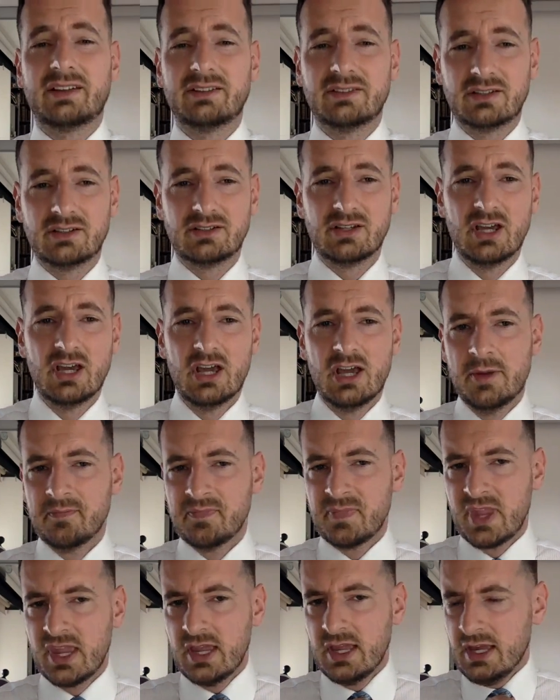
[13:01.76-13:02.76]
standard.
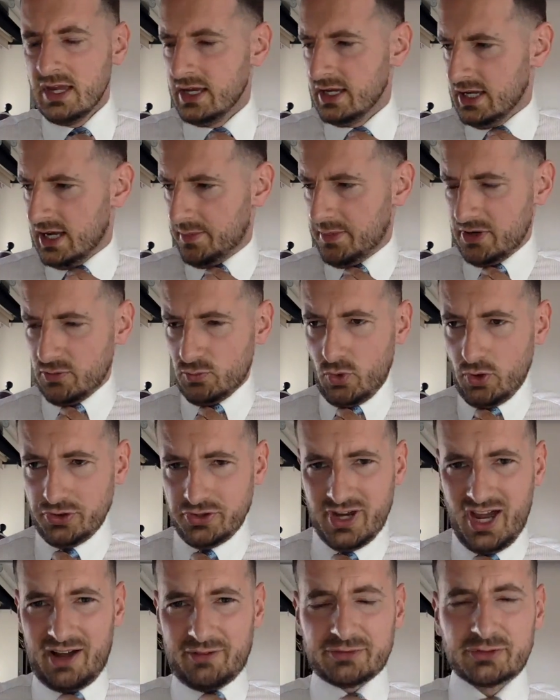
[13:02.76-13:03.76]
I
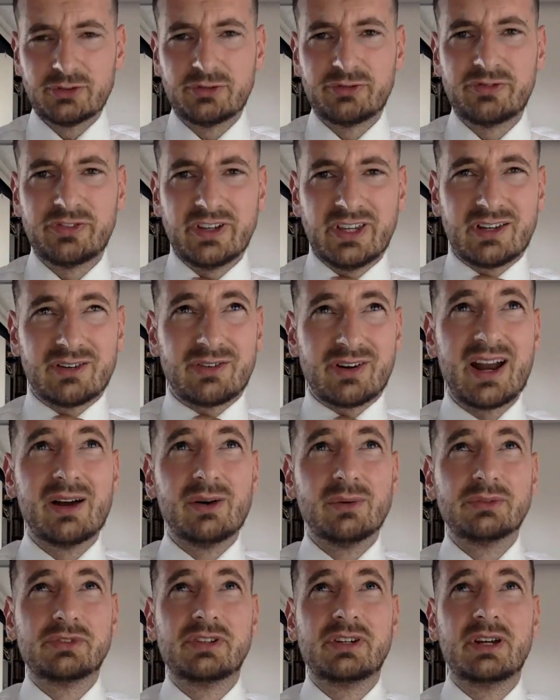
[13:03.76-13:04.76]
mean, what you have to
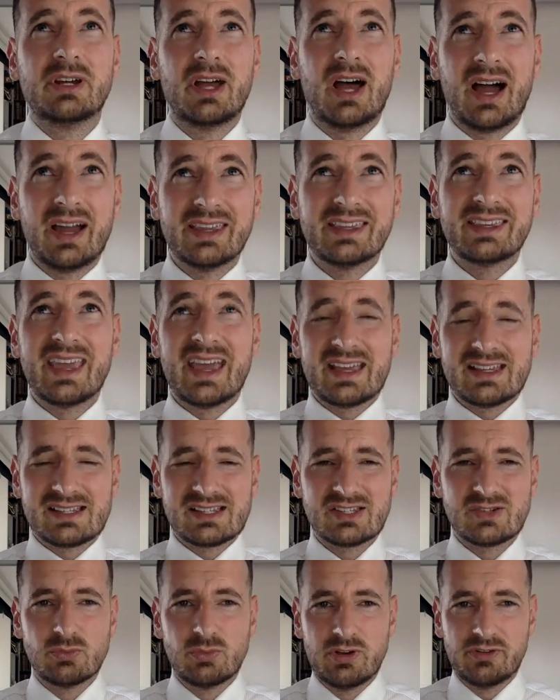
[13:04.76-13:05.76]
figure out, I
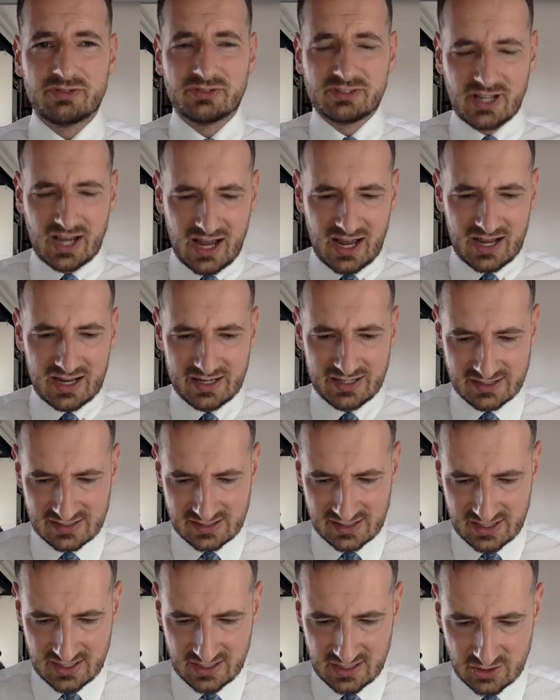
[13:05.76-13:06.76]
guess, with
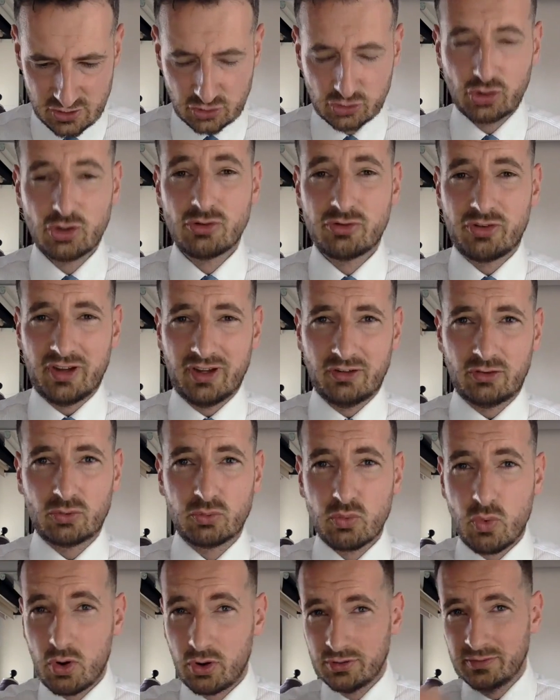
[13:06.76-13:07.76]
ties is two
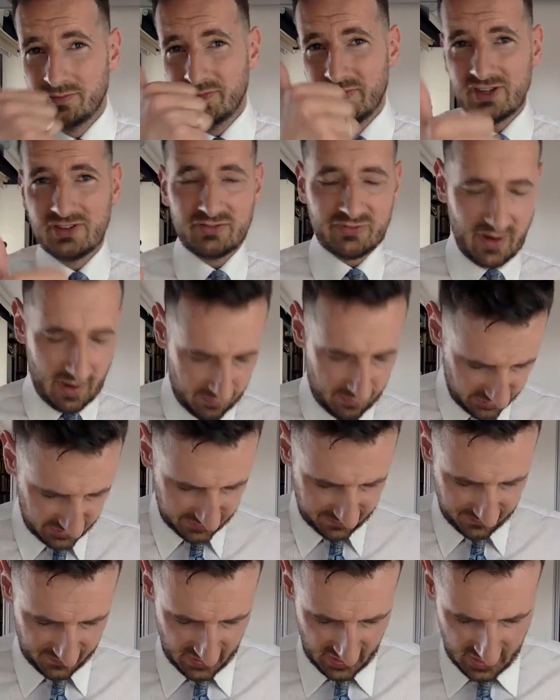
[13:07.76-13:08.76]
things. One is
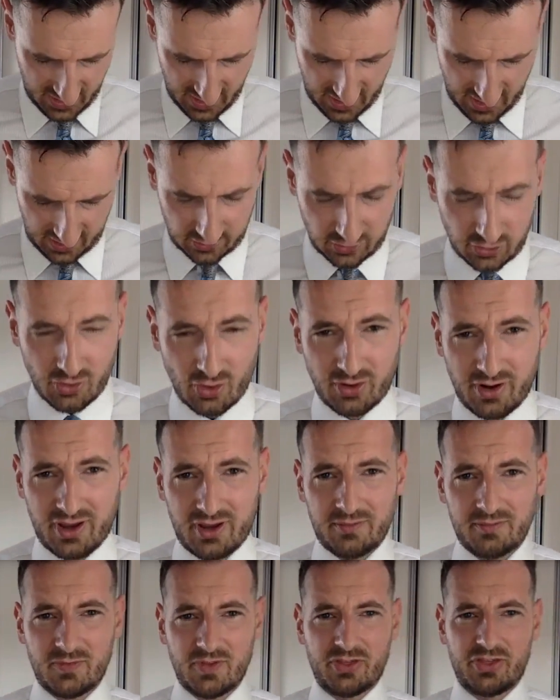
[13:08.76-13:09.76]
fabric. And
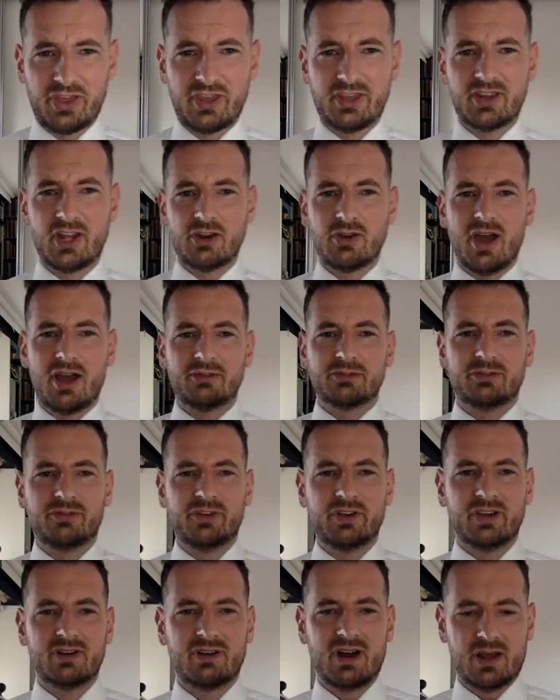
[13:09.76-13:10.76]
the other thing that you
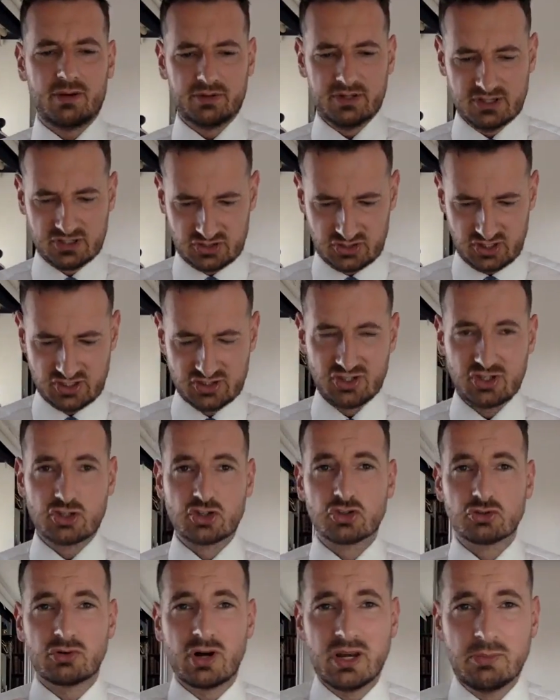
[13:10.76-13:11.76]
have to figure out is
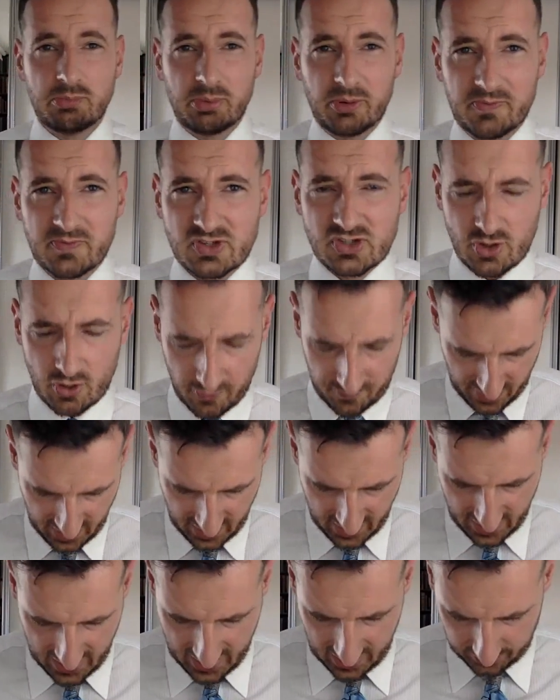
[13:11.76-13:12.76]
the drape.
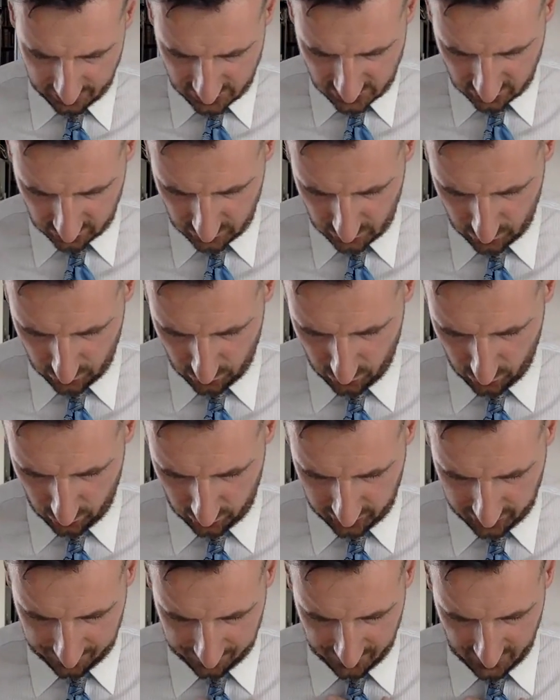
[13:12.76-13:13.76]
So how it's going to
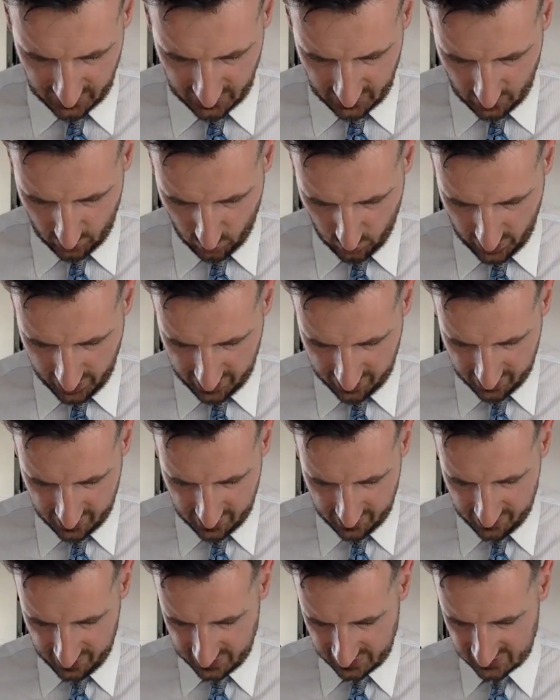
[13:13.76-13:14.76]
look
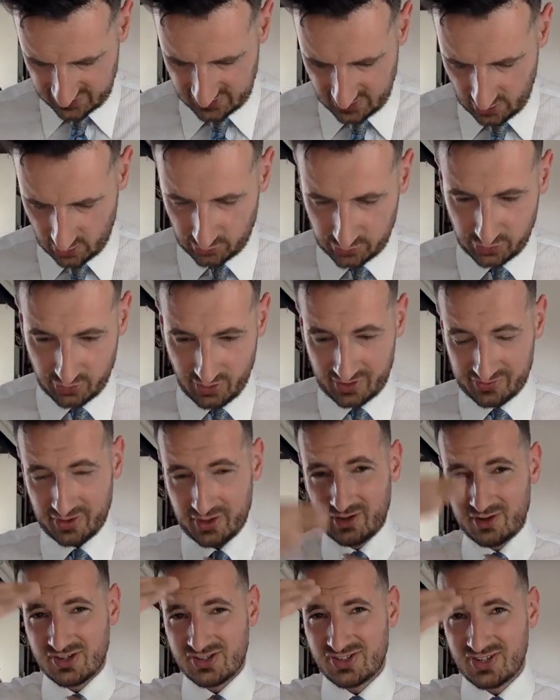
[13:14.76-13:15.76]
when they sit on you.
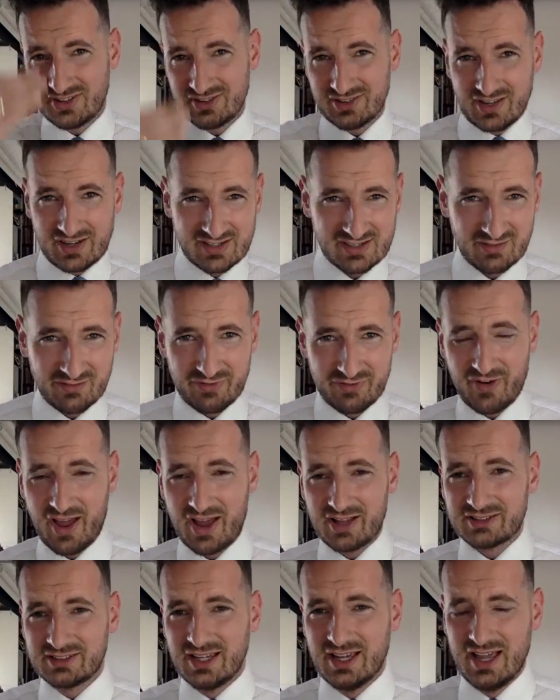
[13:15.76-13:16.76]
Are they going to sit nice and
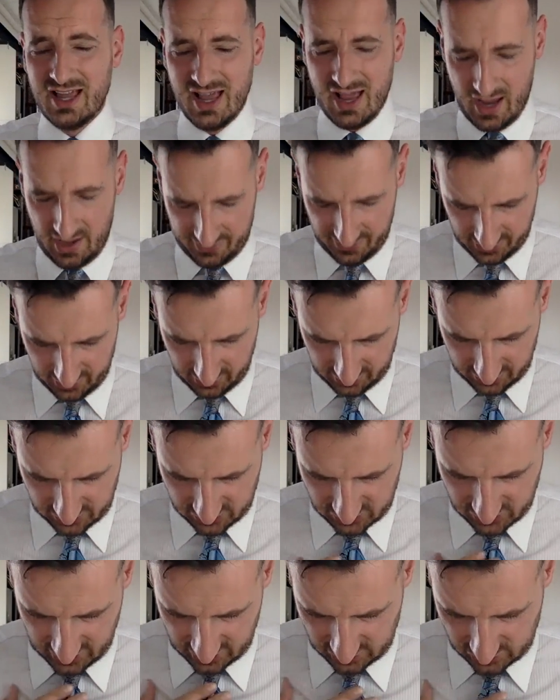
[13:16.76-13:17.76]
flat? Are they going to
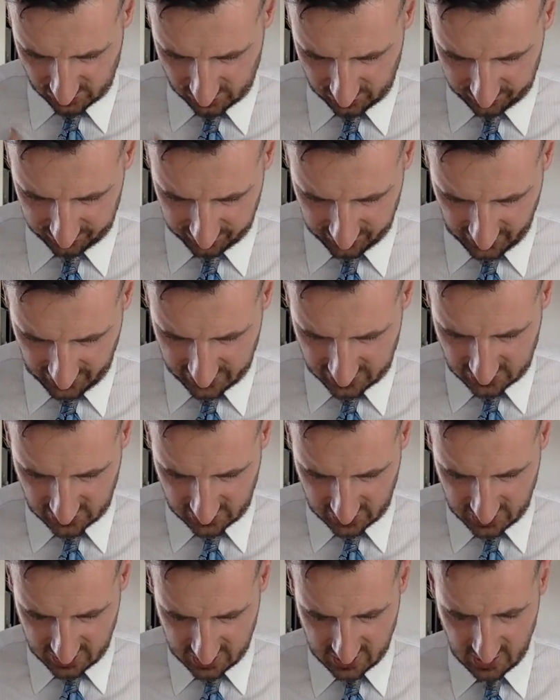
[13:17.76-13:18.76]
sit sort of
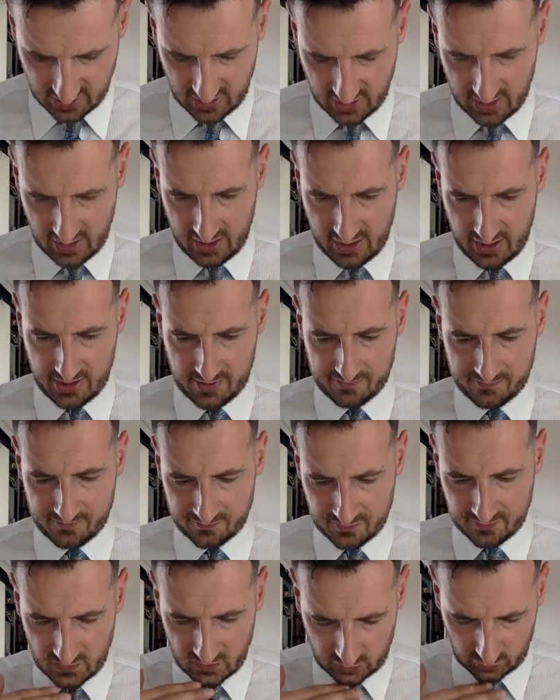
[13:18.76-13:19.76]
nicely
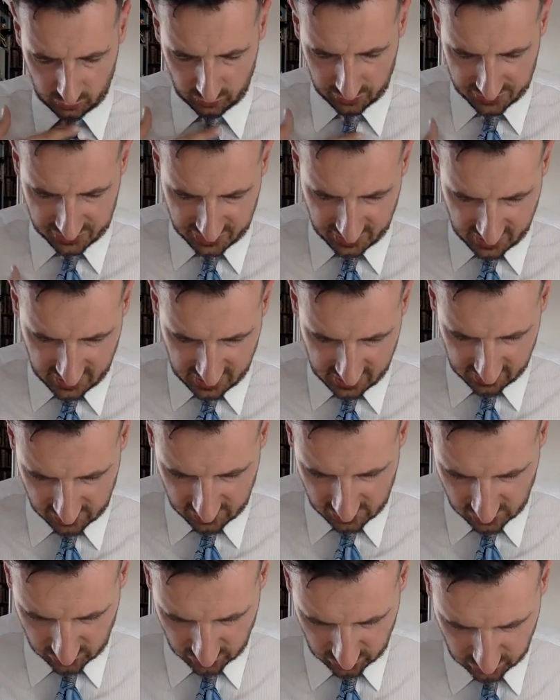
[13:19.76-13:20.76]
towards the
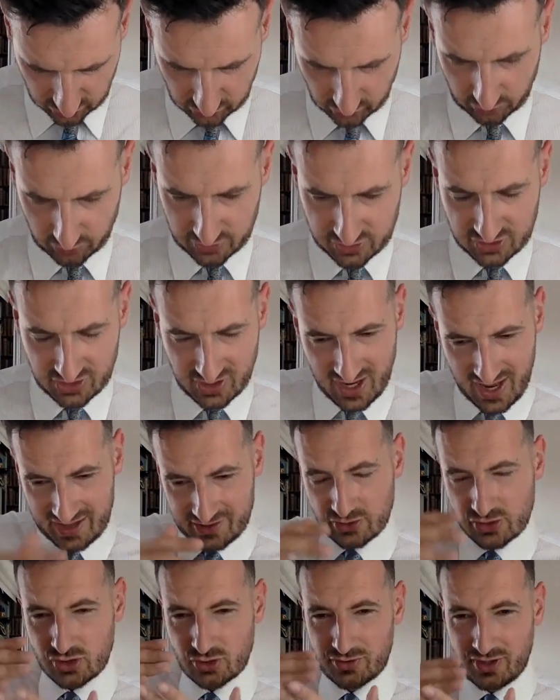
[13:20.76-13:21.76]

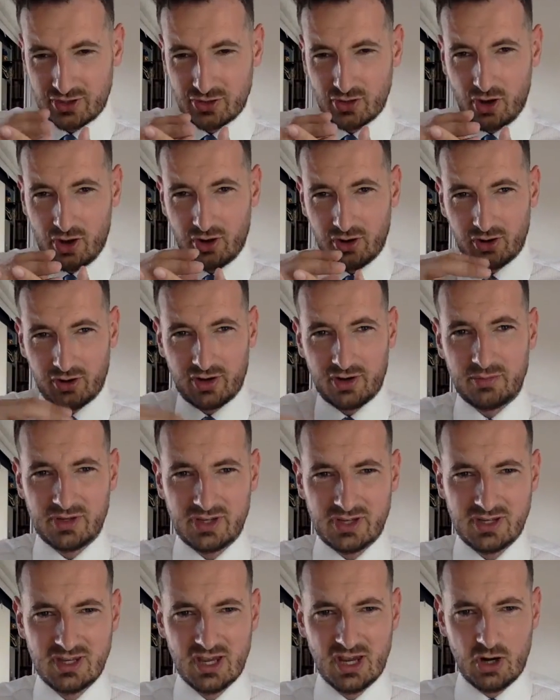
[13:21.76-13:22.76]
end, so they're not going to
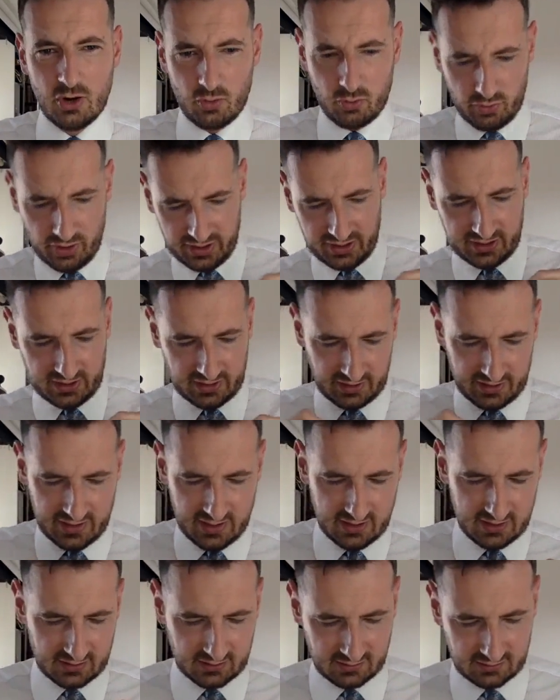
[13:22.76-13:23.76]
be
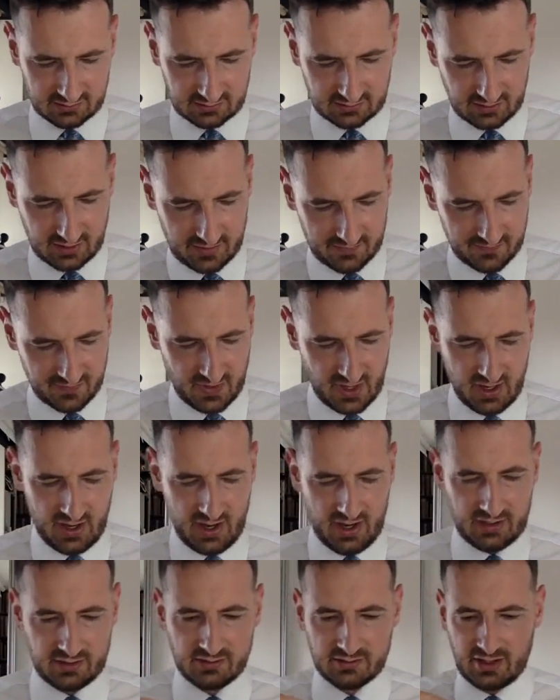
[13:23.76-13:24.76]
wrinkly and
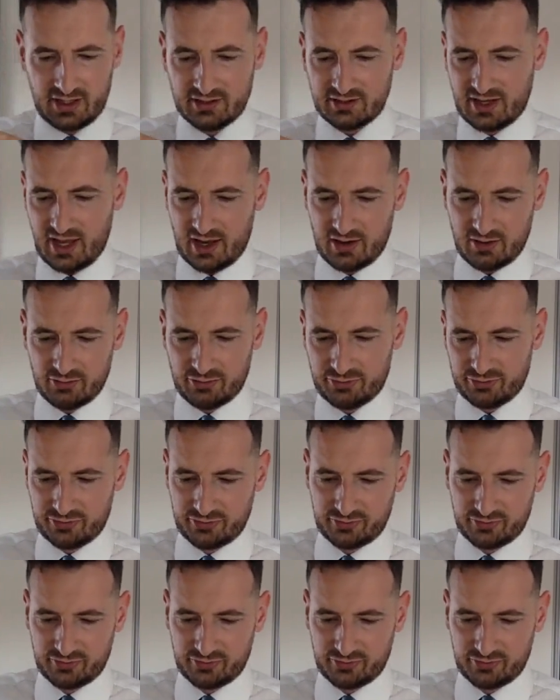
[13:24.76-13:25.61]
kind of